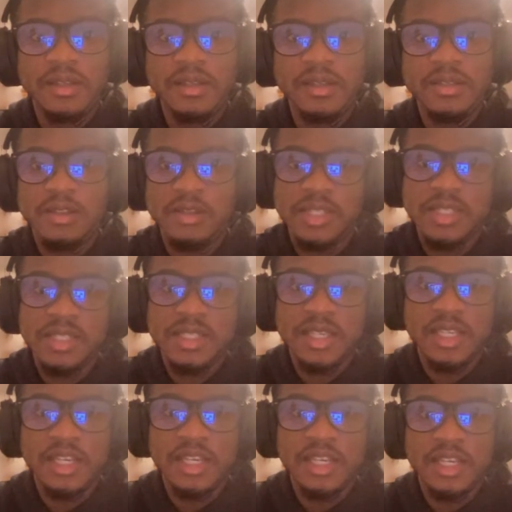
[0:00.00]
So he's the
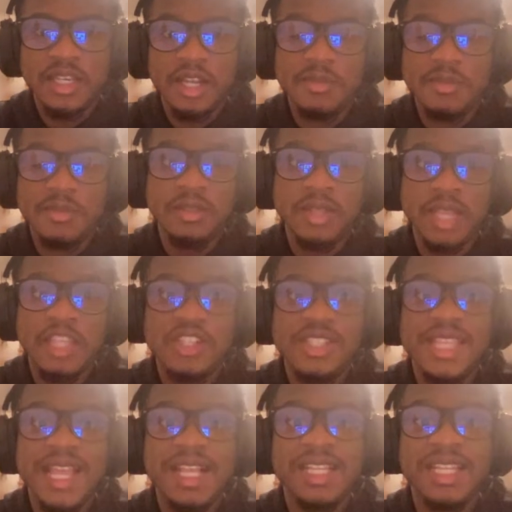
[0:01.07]
second option to me. It's
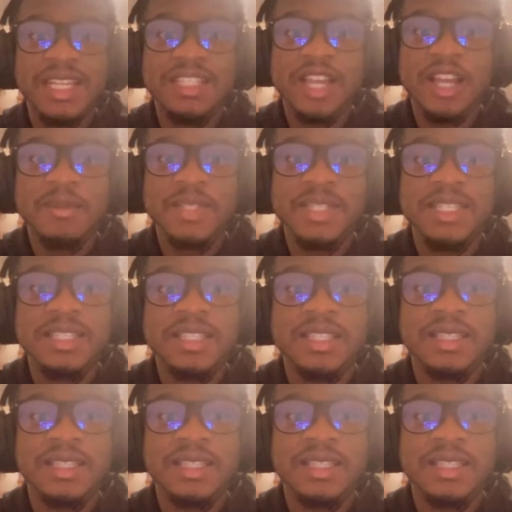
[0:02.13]
just that Klay Thompson